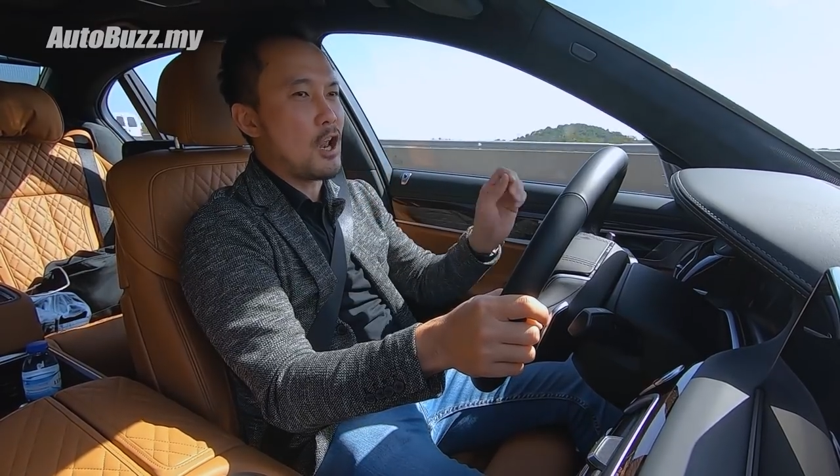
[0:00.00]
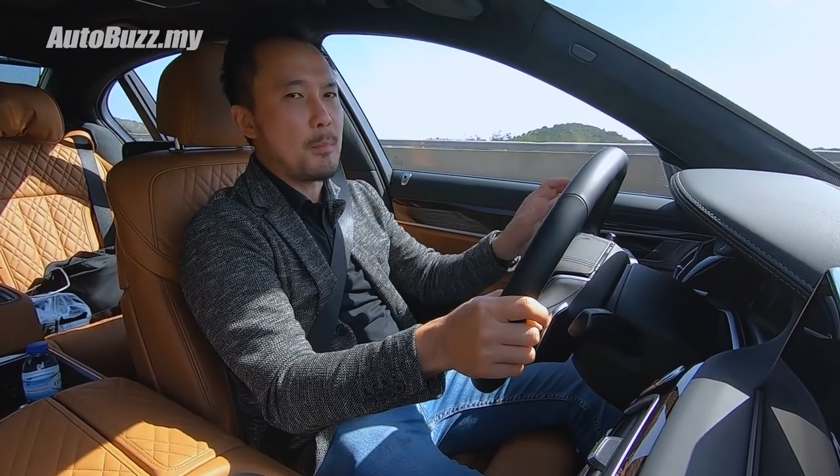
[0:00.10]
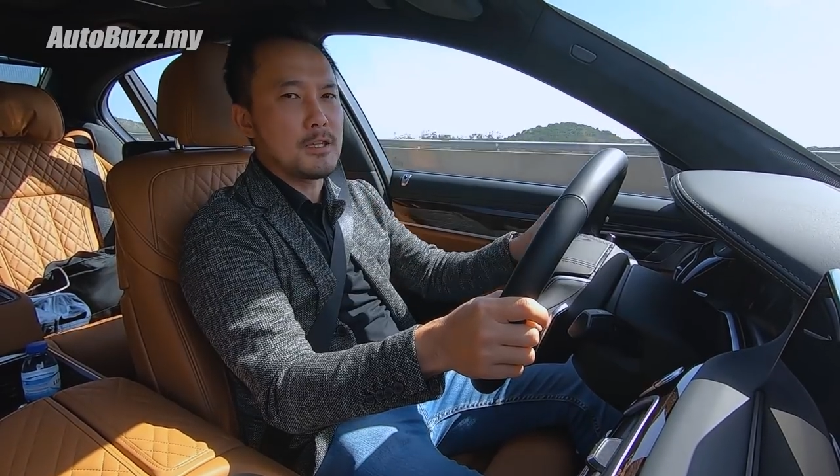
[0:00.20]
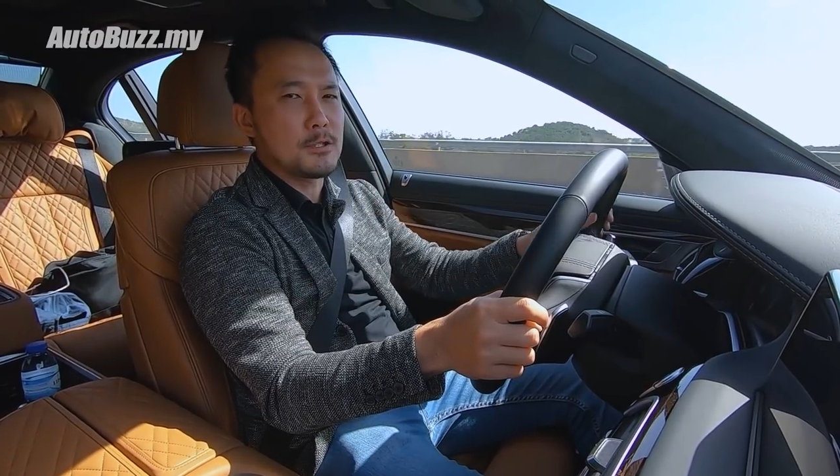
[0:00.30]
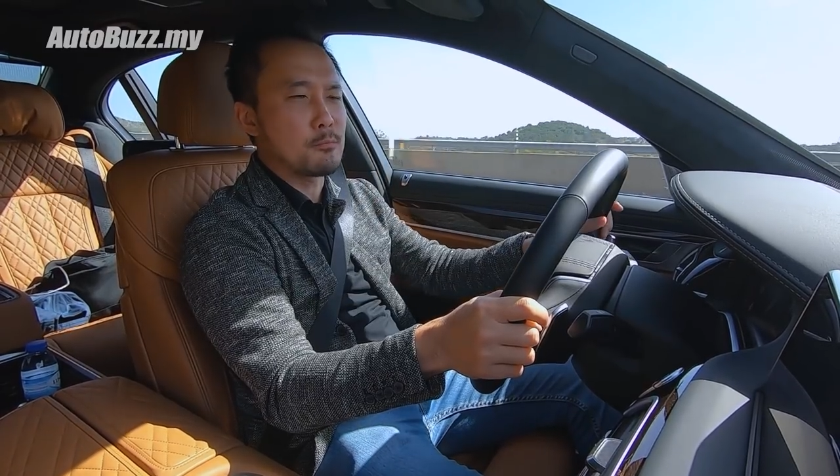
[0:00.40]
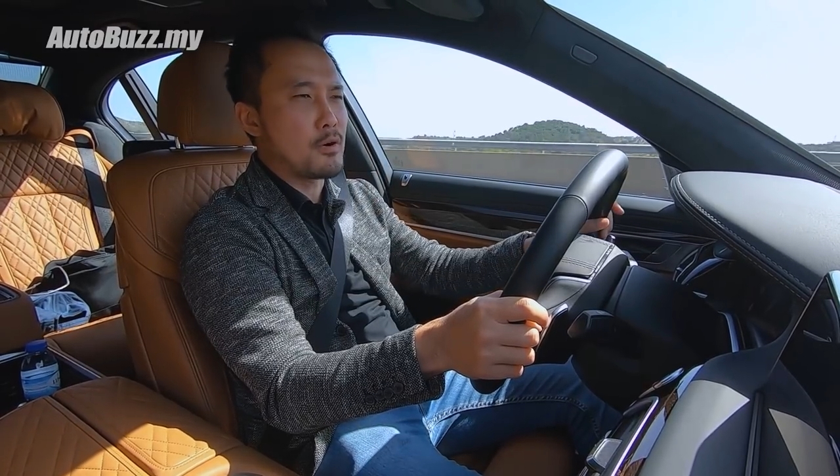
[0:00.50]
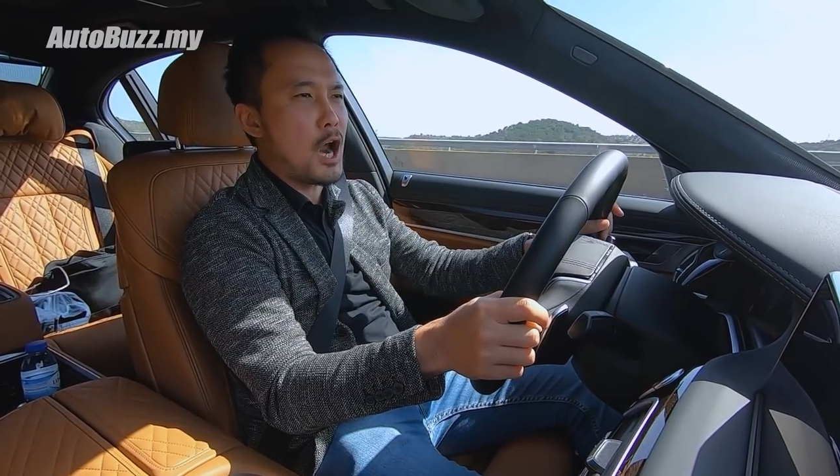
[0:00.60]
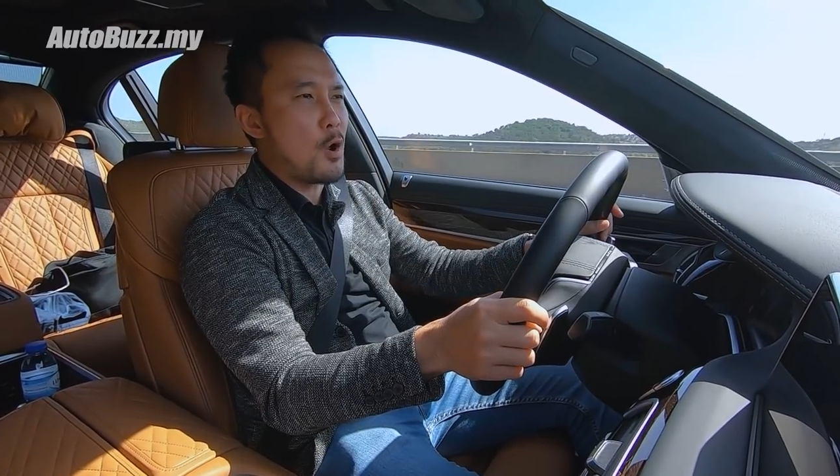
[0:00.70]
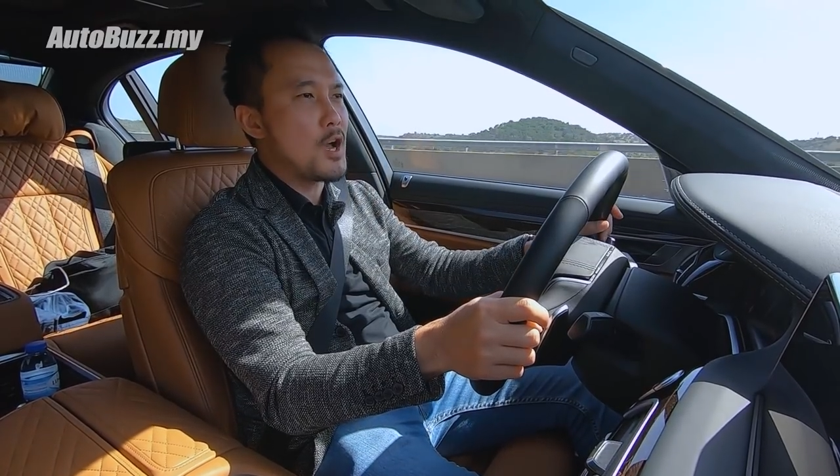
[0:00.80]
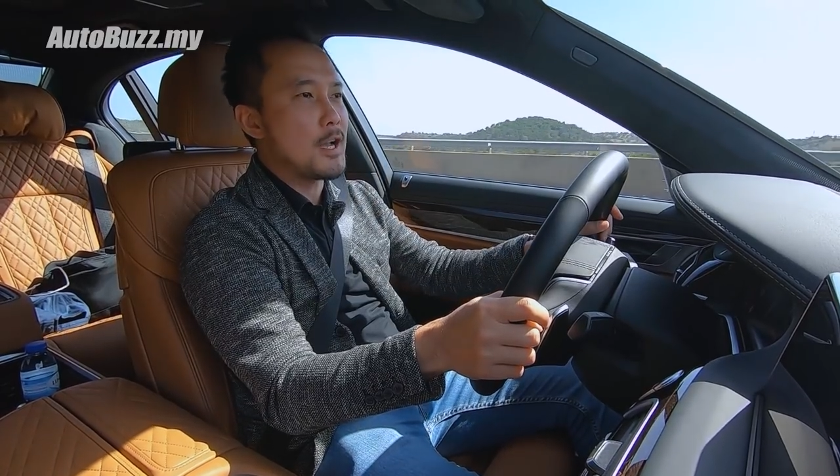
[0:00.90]
kilometers per
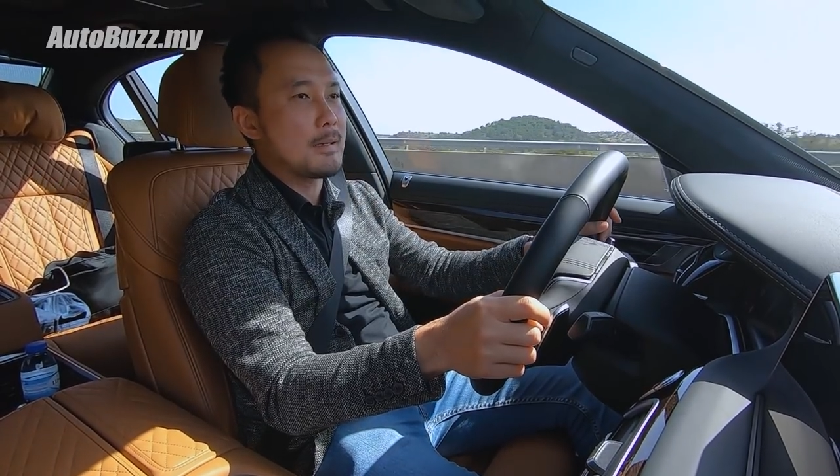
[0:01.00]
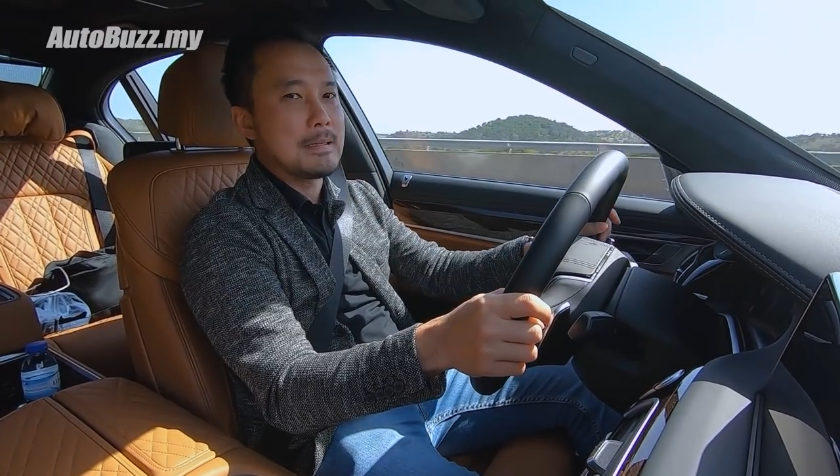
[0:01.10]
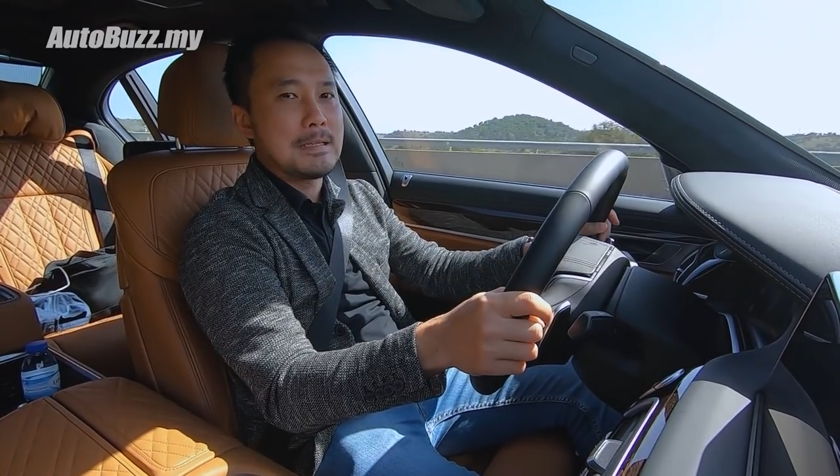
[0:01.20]
hour.